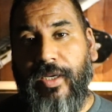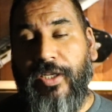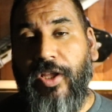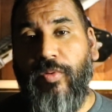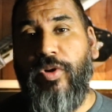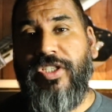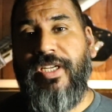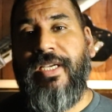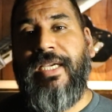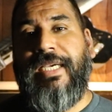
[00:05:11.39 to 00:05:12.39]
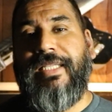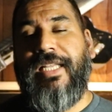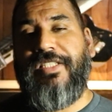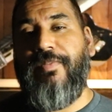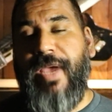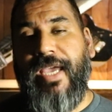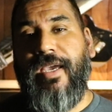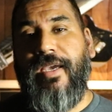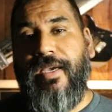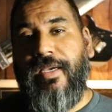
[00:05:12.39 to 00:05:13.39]
In other words, let's make
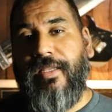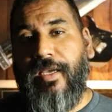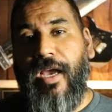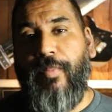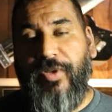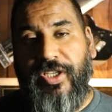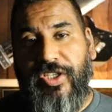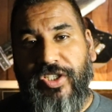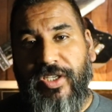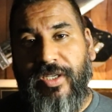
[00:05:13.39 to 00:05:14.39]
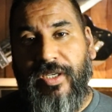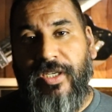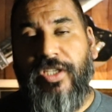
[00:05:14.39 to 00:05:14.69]
the competition